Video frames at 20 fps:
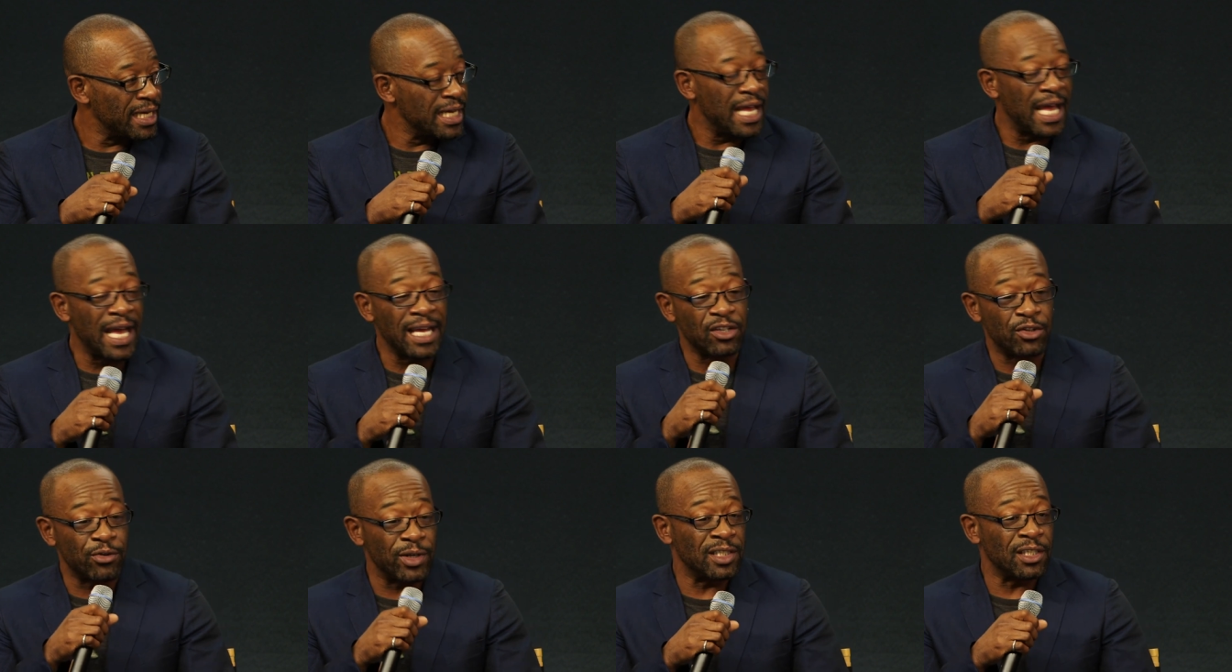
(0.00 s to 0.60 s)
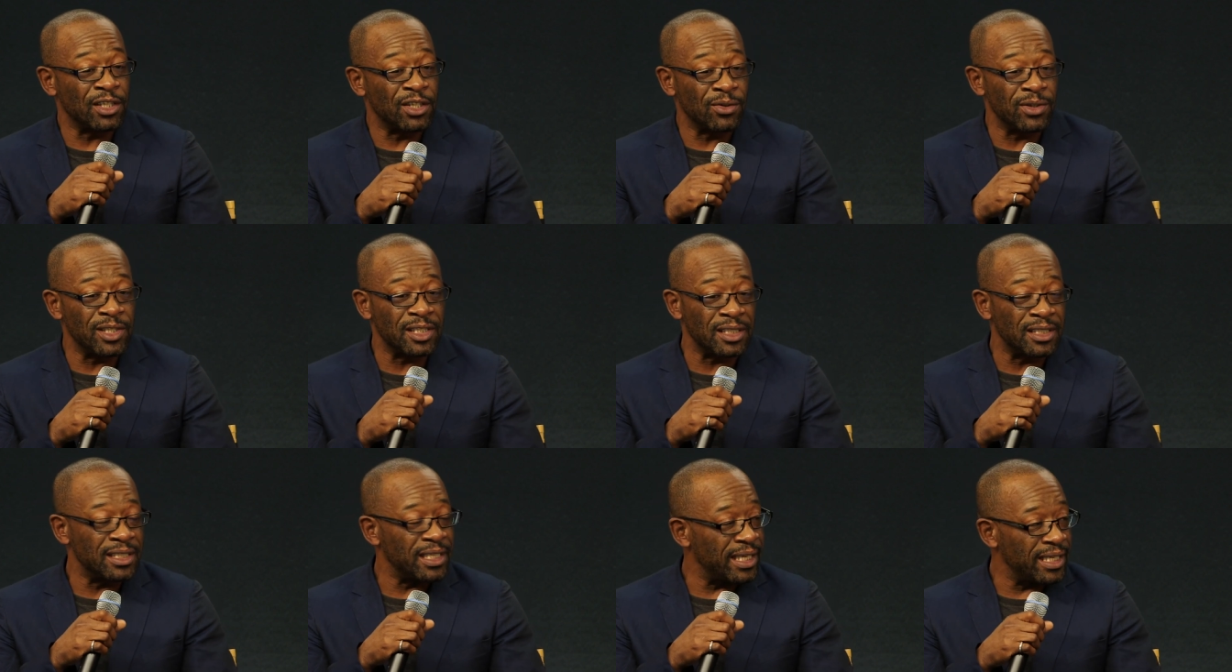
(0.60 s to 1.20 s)
Mm. And Critical
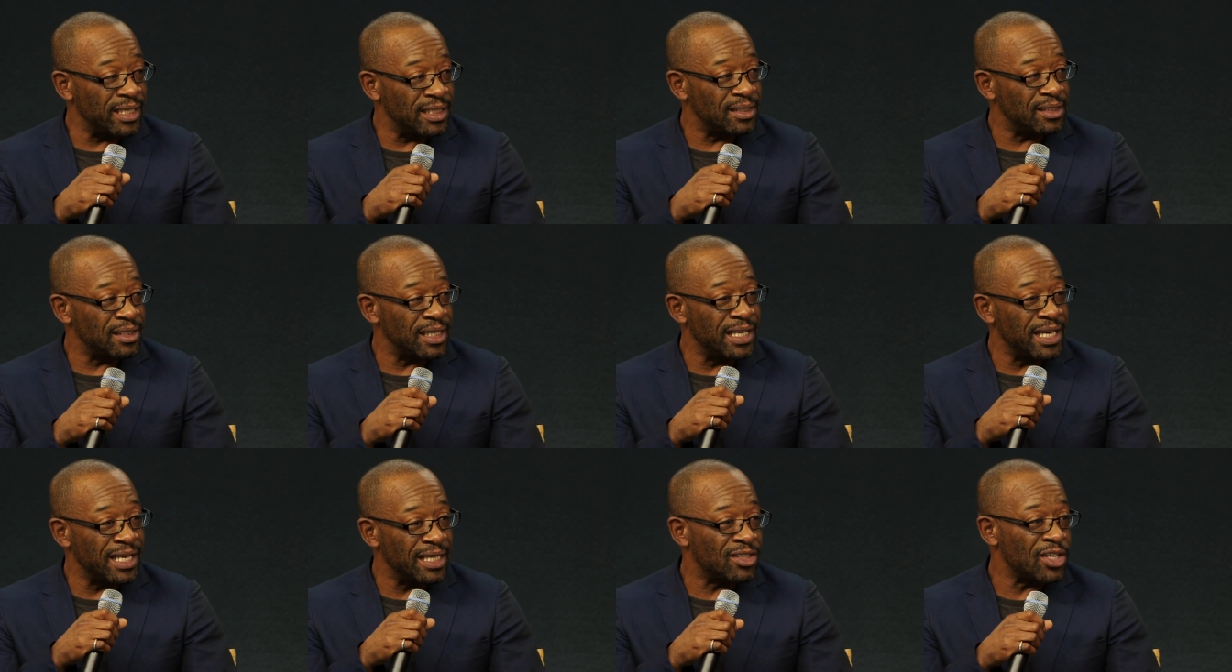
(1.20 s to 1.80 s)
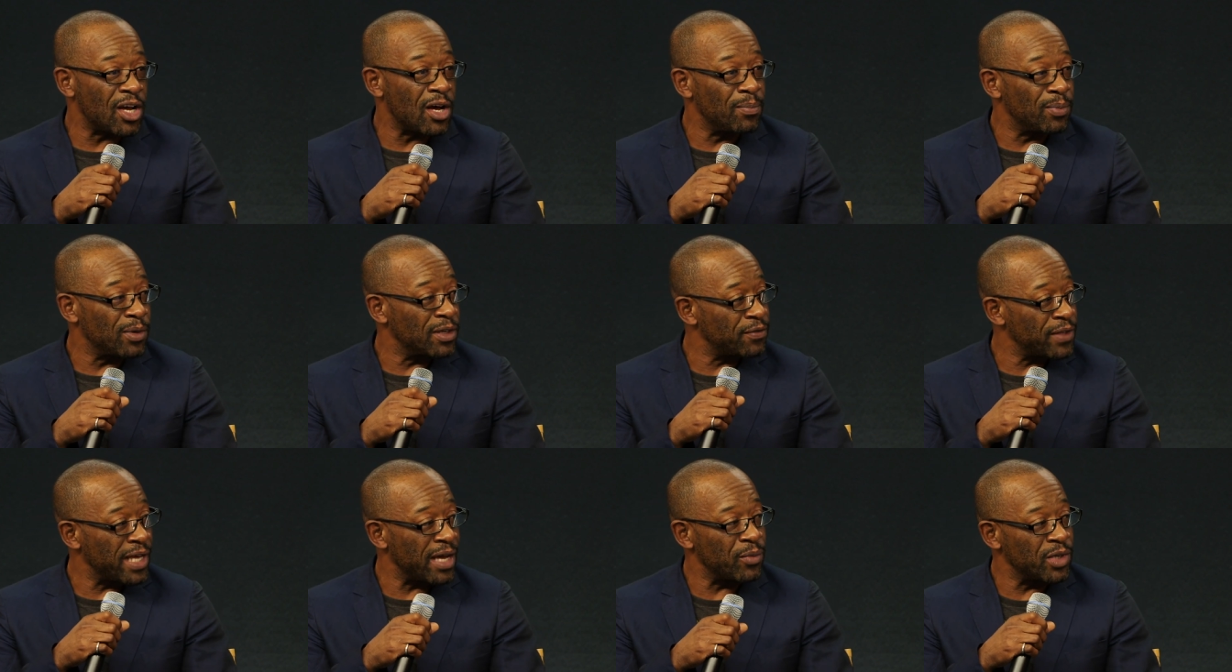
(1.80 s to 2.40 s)
is, a, is an example
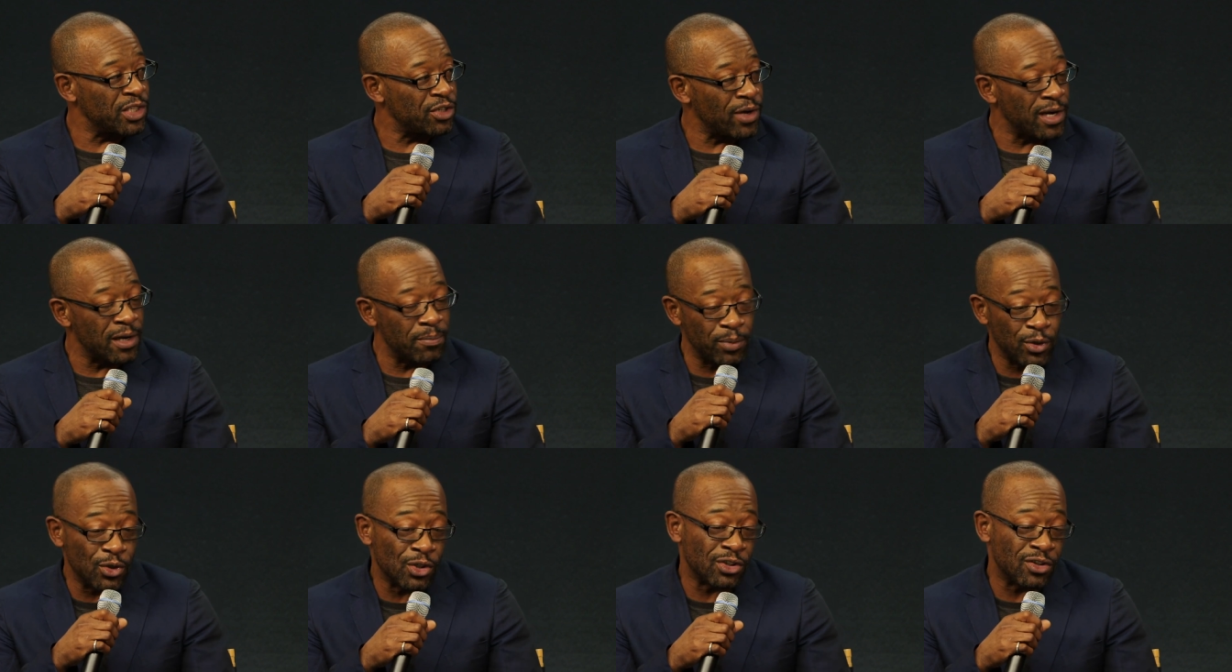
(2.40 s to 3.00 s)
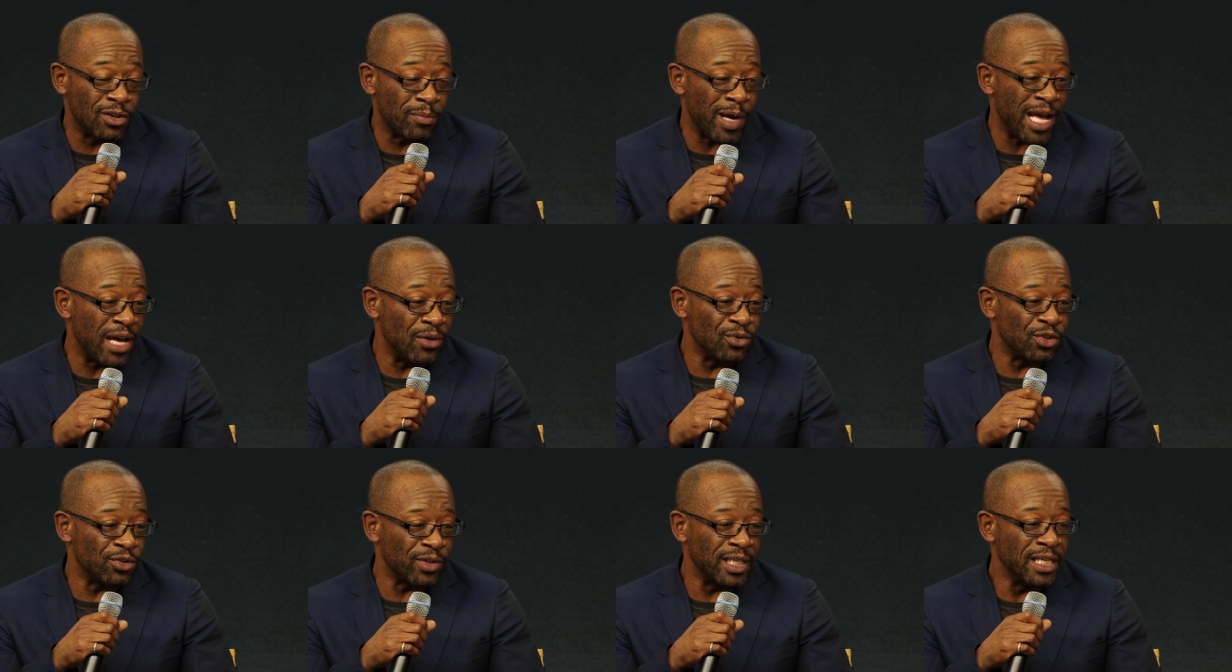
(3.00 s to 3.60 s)
of that. We're trying to push the
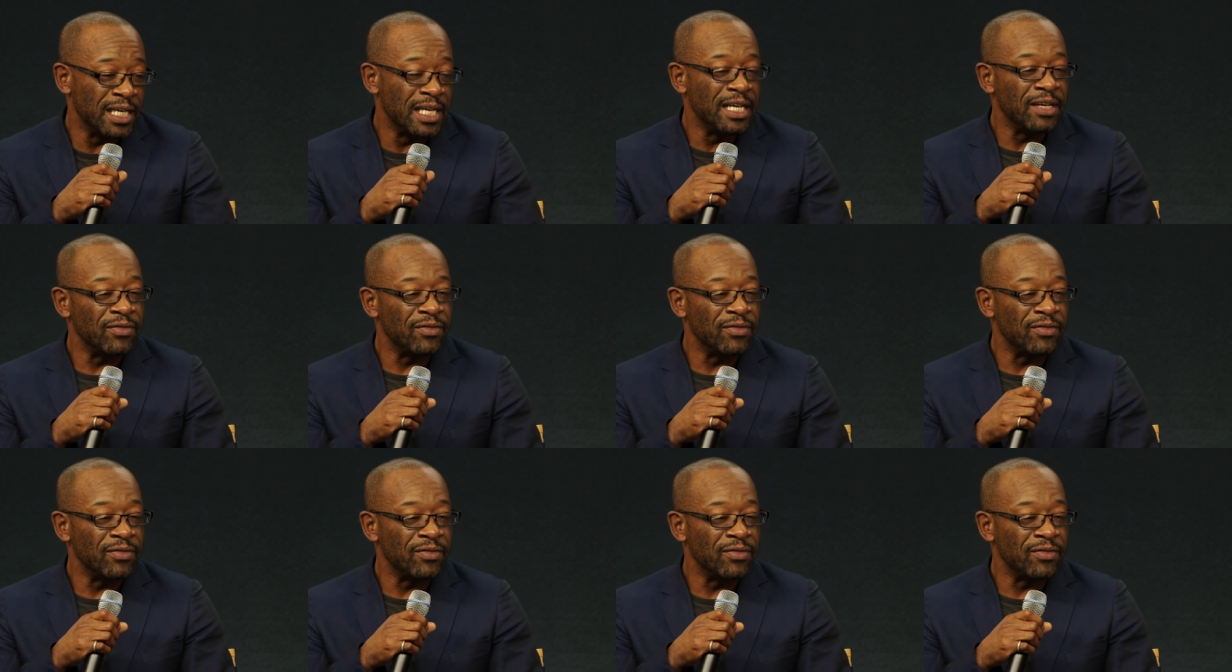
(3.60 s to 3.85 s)
boundary.